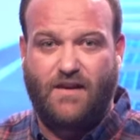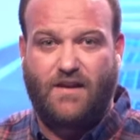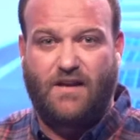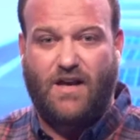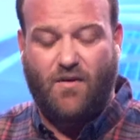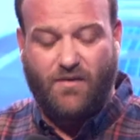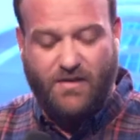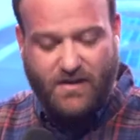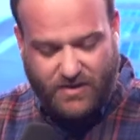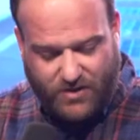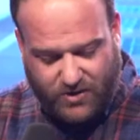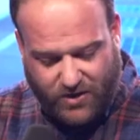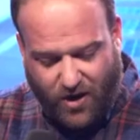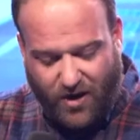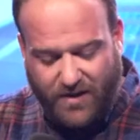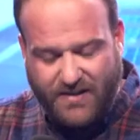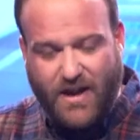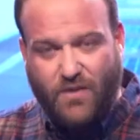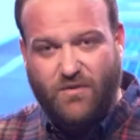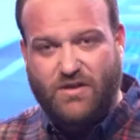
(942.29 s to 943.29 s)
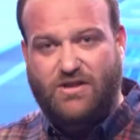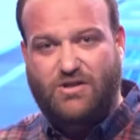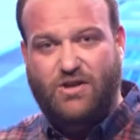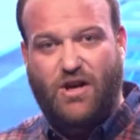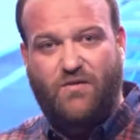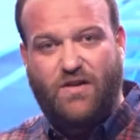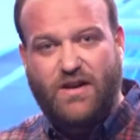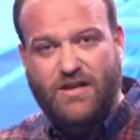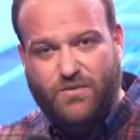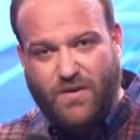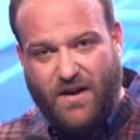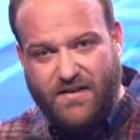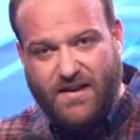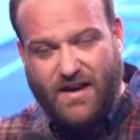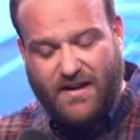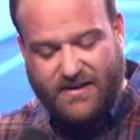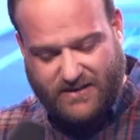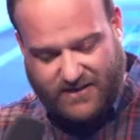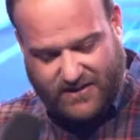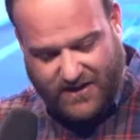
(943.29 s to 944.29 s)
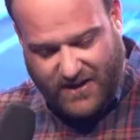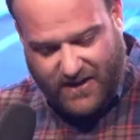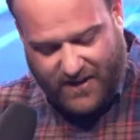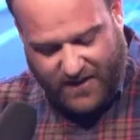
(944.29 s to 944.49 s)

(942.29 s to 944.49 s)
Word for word: Come on, the God that we serve, He's one that's,